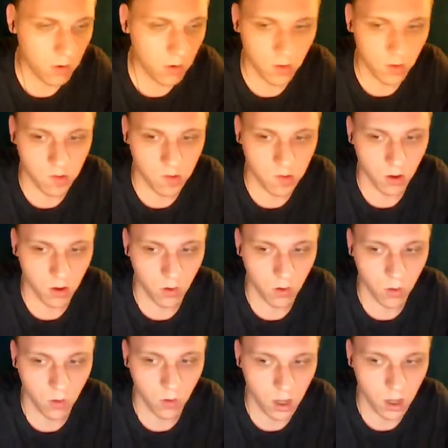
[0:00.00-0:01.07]
to
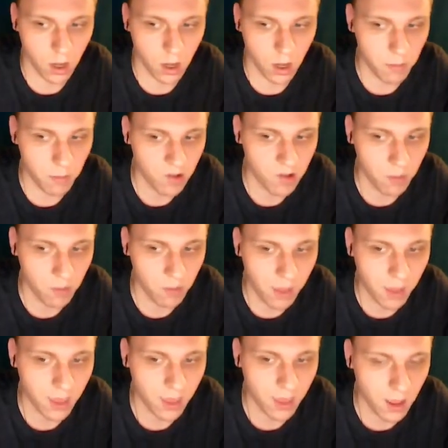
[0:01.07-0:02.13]
basically pick
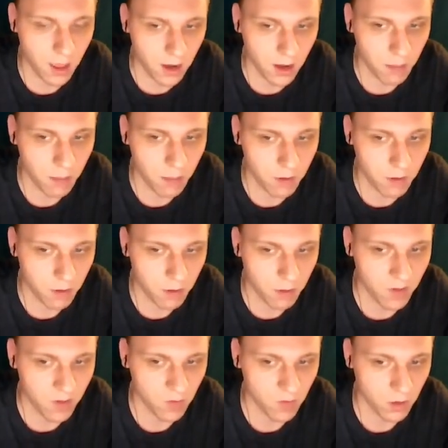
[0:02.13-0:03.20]
a number based
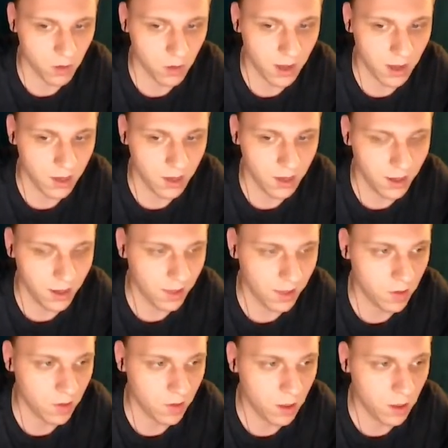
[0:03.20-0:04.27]
on what they need.
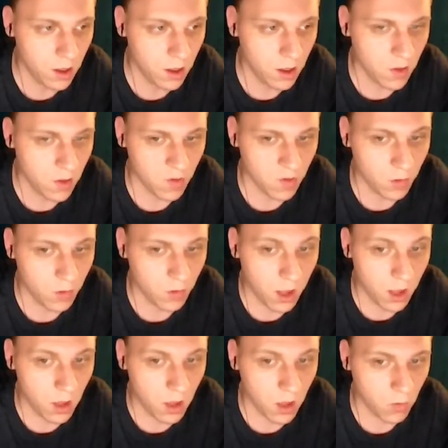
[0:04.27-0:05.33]
So
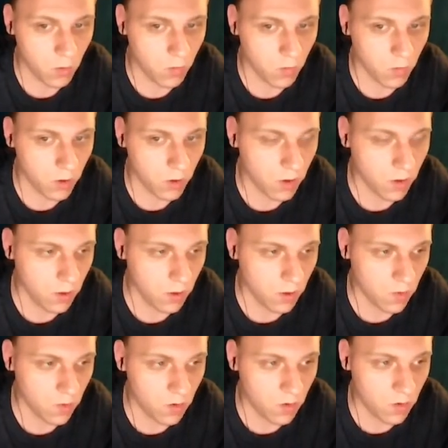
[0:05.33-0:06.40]
now we're going to use our
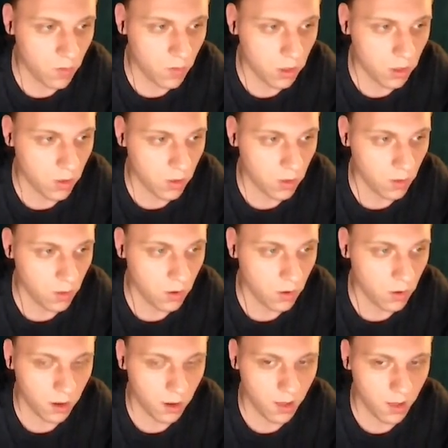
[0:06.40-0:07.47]
switch. Now what
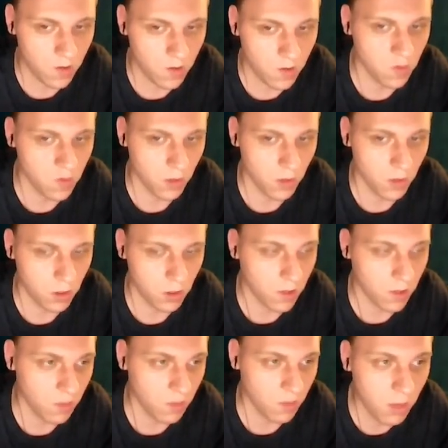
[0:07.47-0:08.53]
is a switch? As I
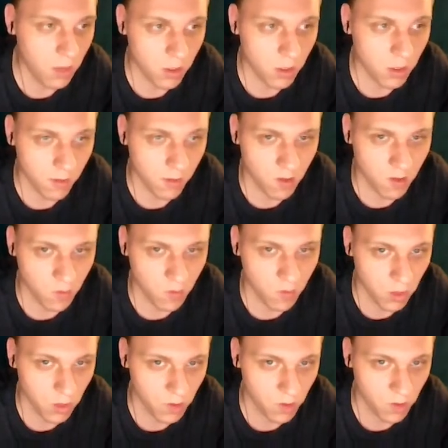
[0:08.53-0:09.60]
mentioned, a switch
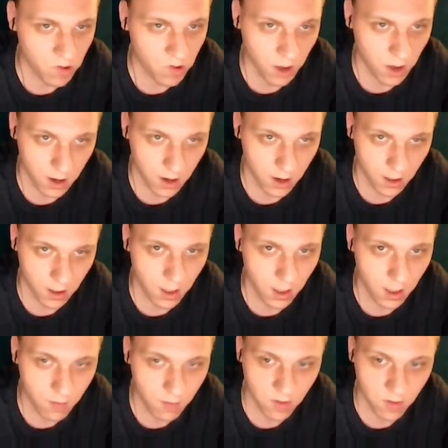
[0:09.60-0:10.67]
works kind of like a if
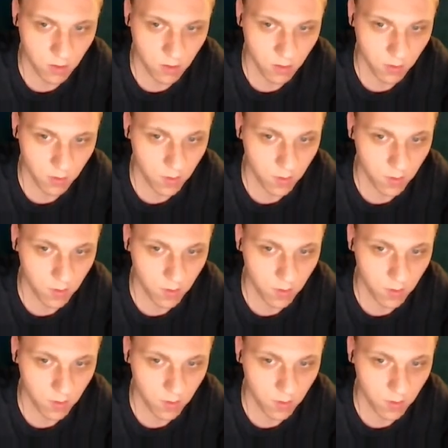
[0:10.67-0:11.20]
statement,